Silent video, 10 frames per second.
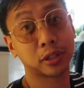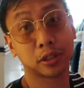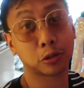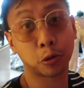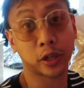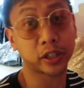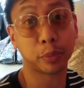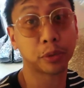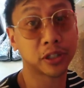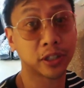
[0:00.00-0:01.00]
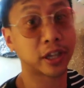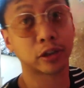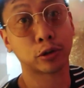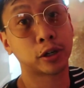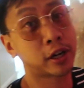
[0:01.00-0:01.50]
gonna quickly put
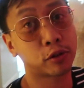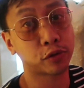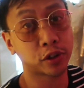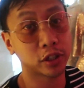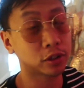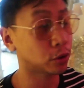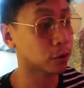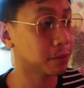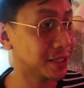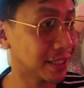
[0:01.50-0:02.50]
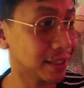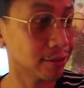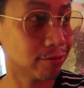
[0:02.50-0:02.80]
together an outfit, you know what I'm saying?